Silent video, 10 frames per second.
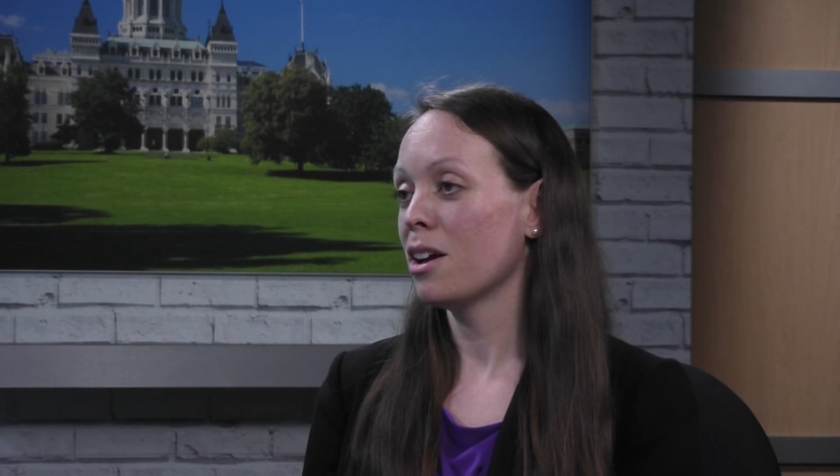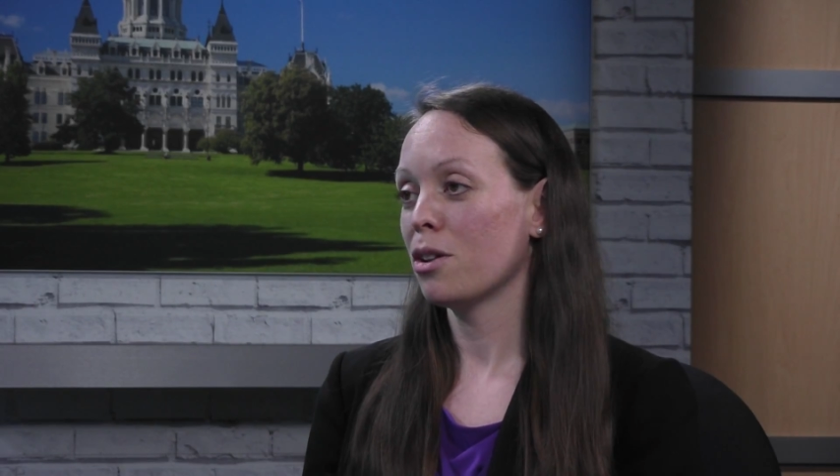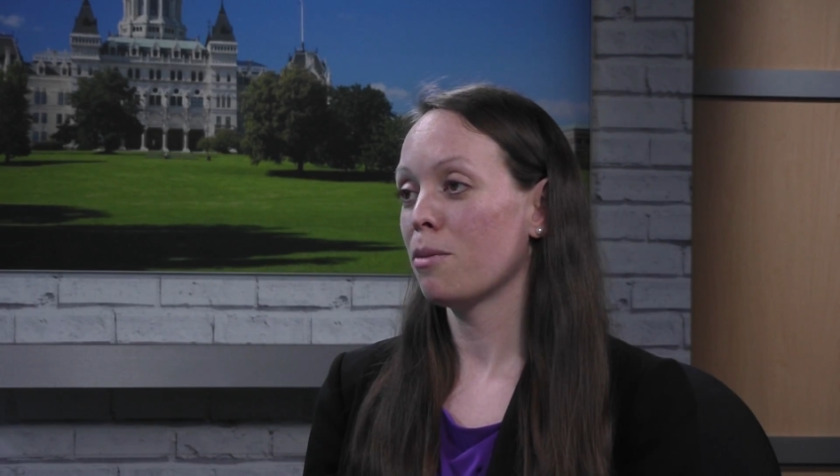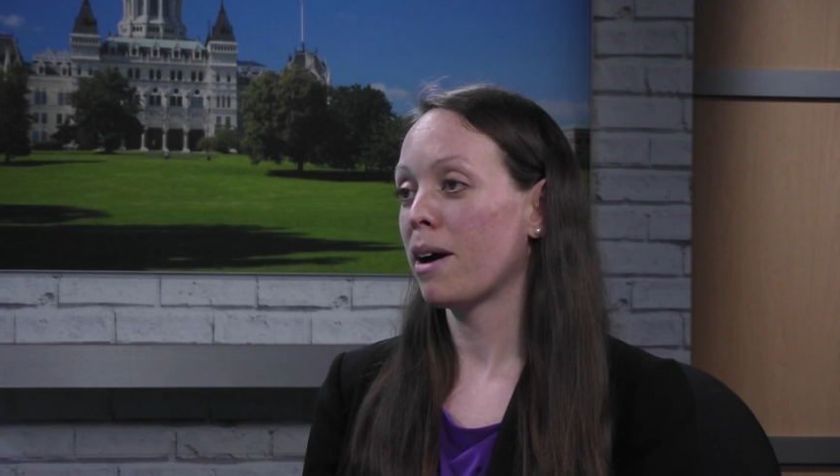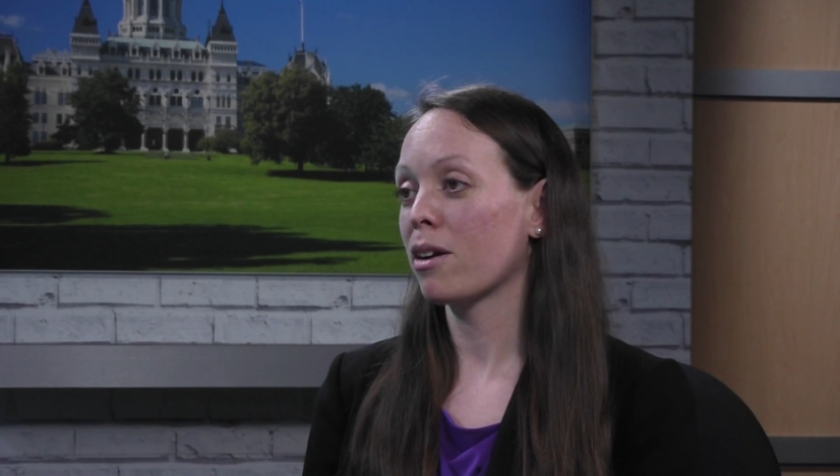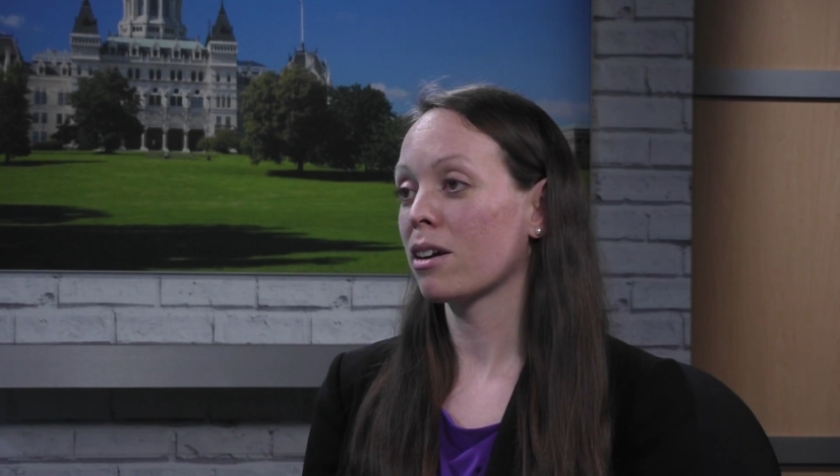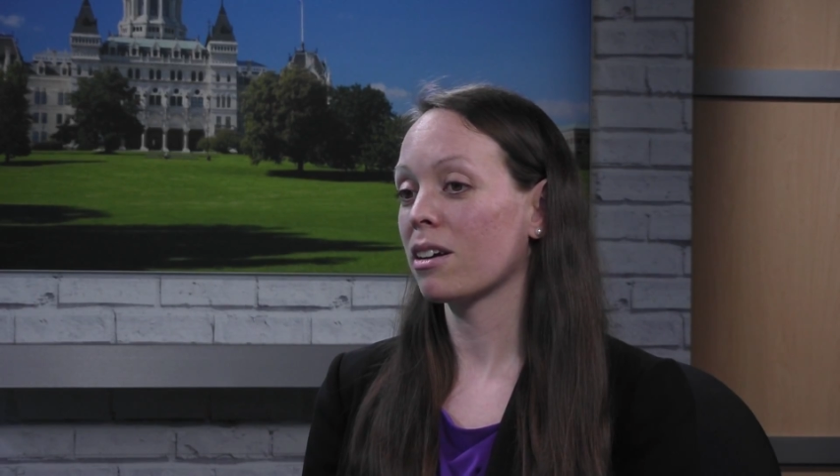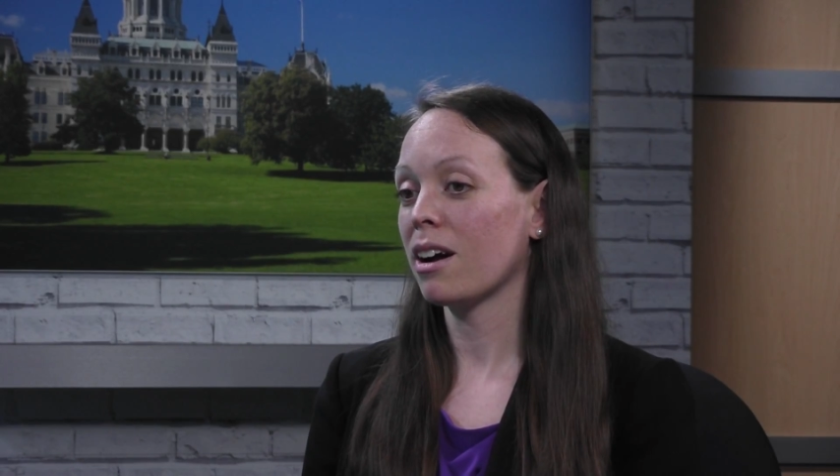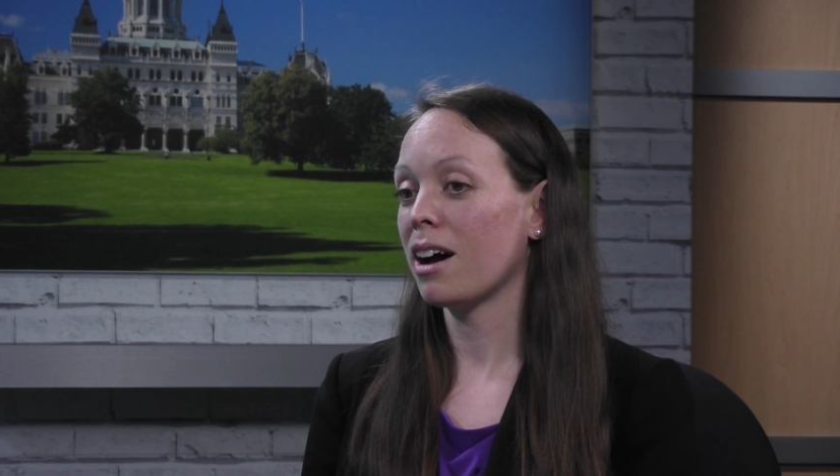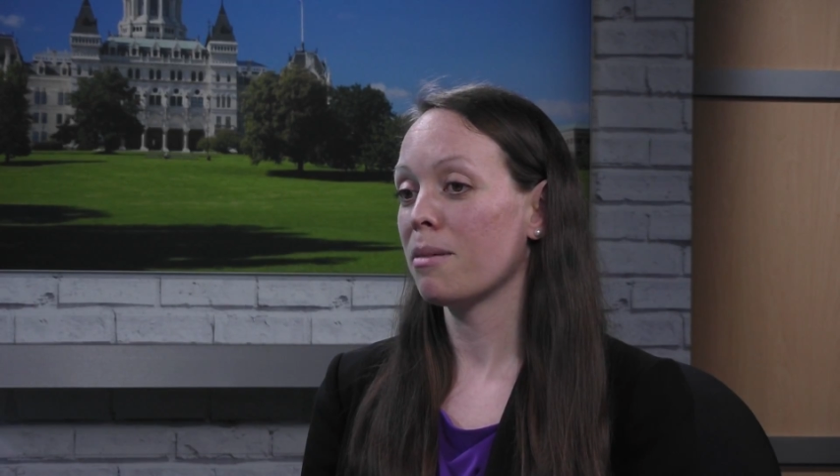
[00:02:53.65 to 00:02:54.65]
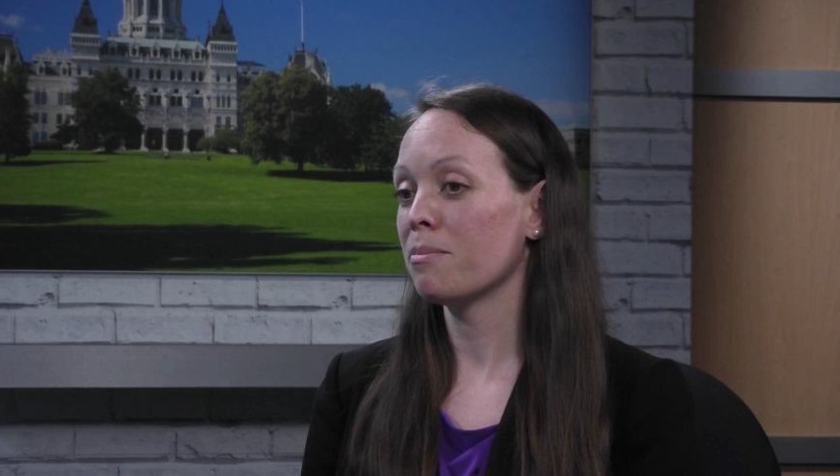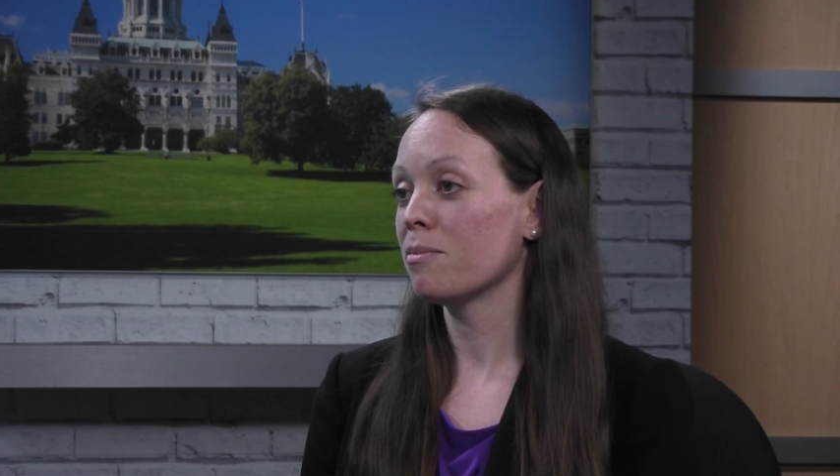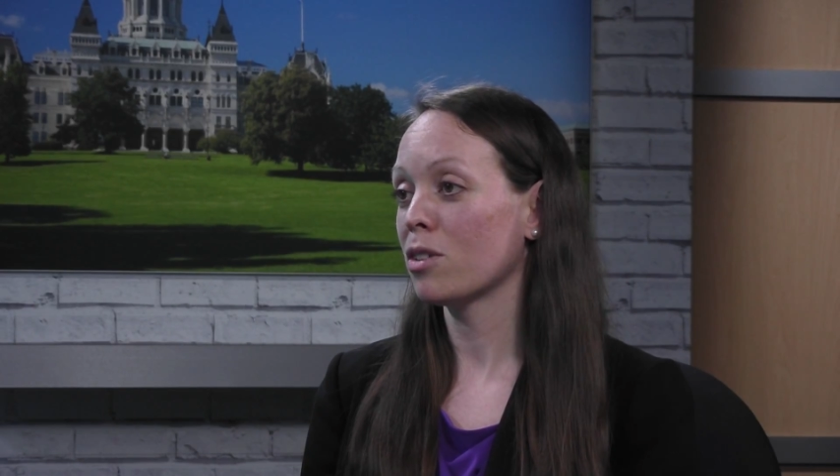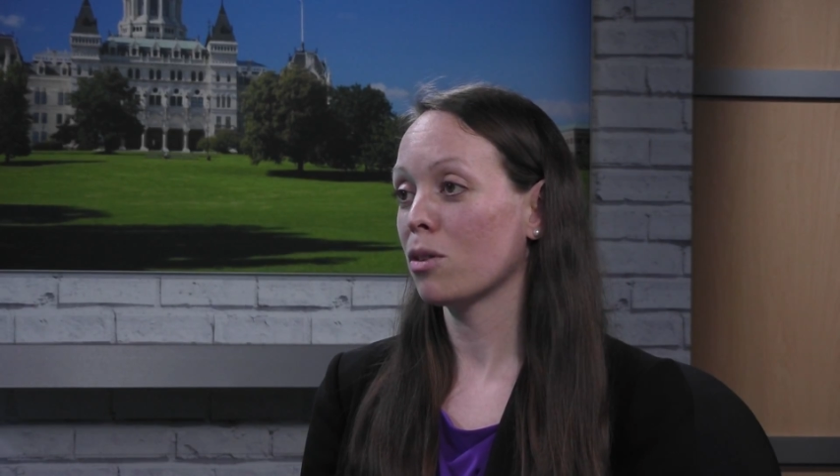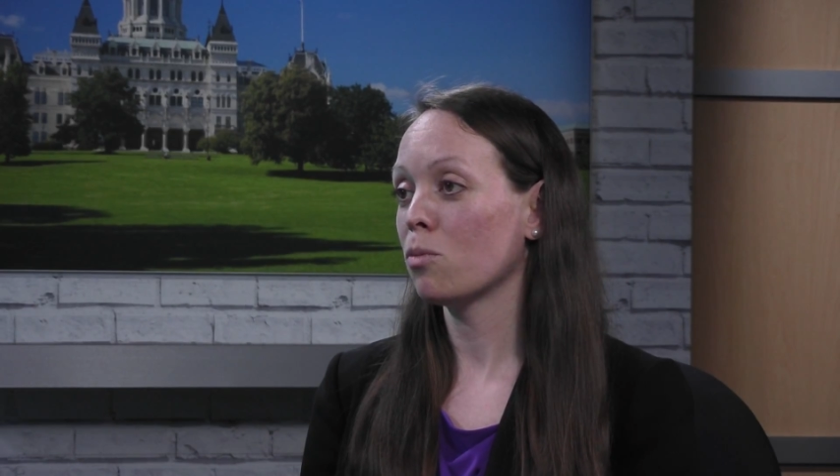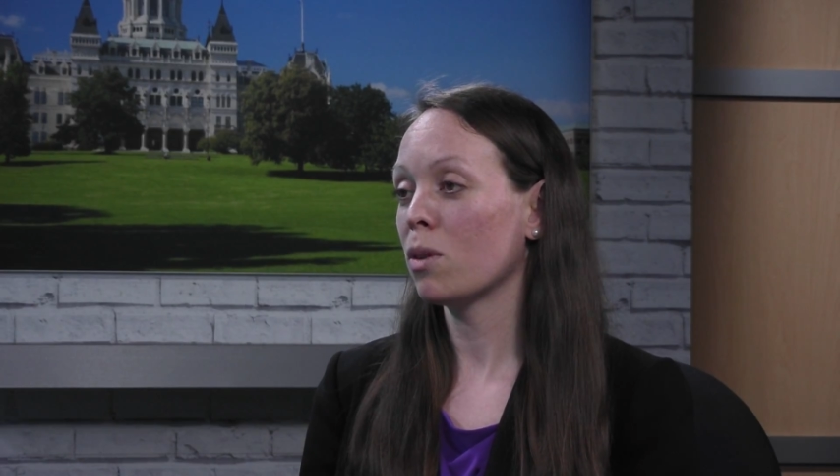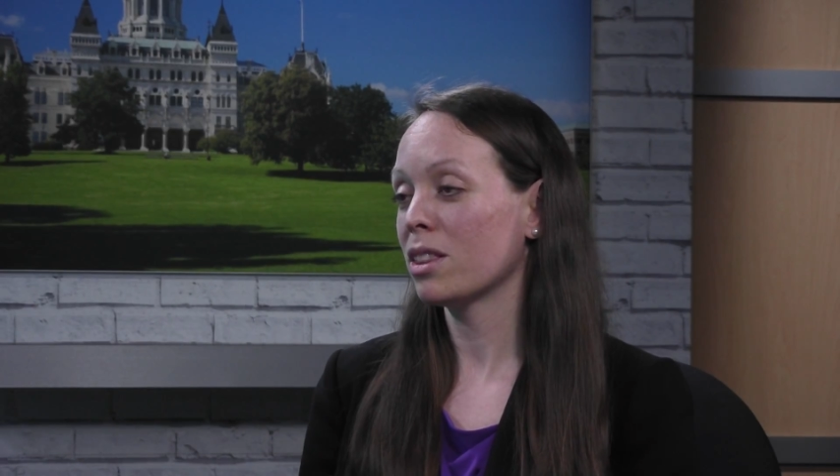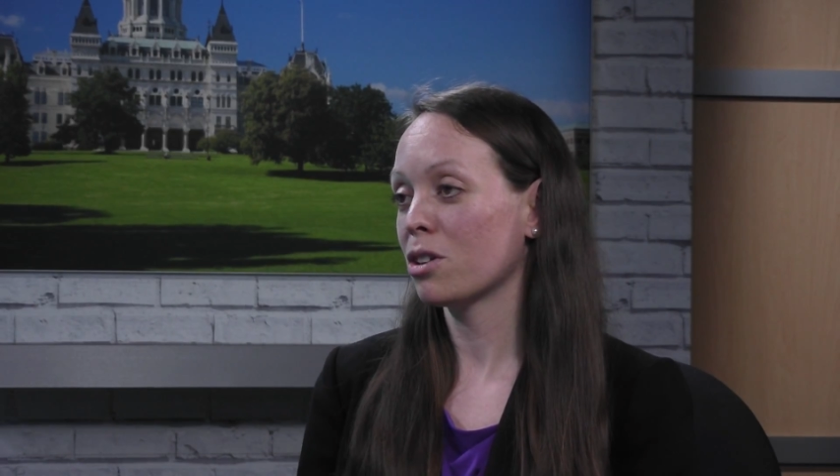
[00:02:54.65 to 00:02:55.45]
no matter what their